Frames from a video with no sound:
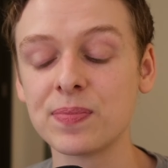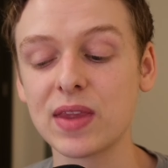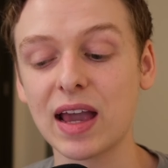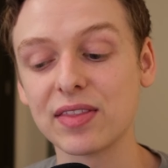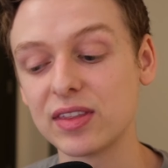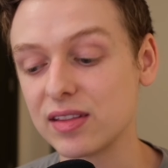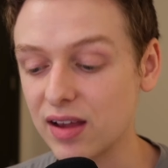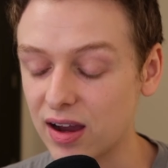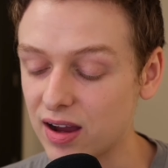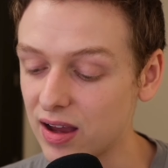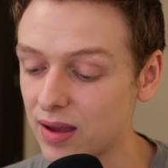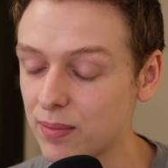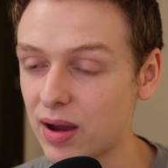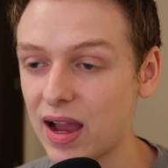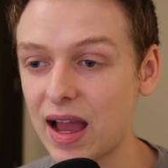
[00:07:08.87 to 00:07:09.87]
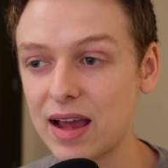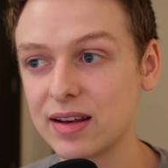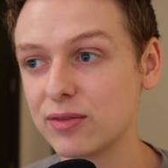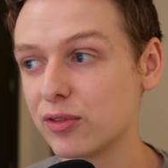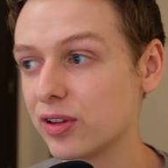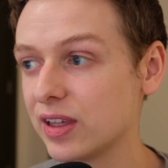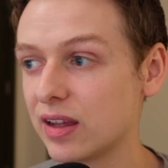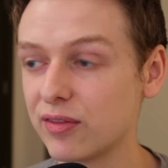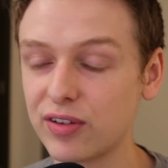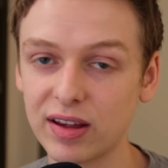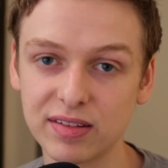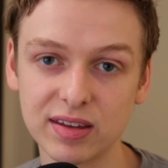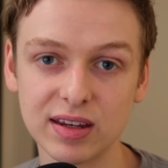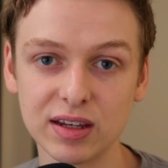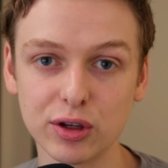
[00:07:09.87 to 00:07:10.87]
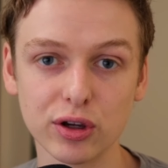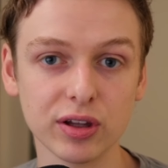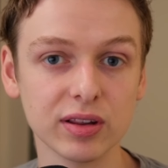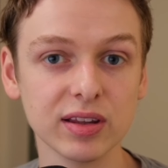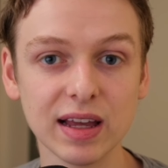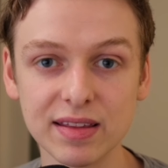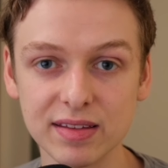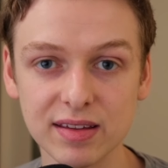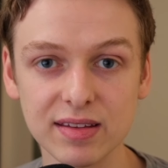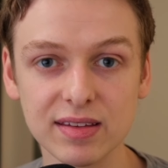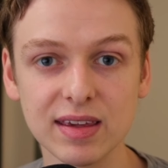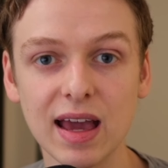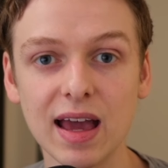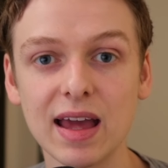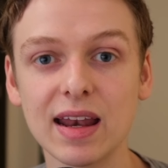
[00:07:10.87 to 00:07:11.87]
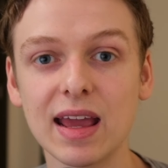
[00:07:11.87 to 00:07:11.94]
at the time I hadn't really invested in good lenses yet,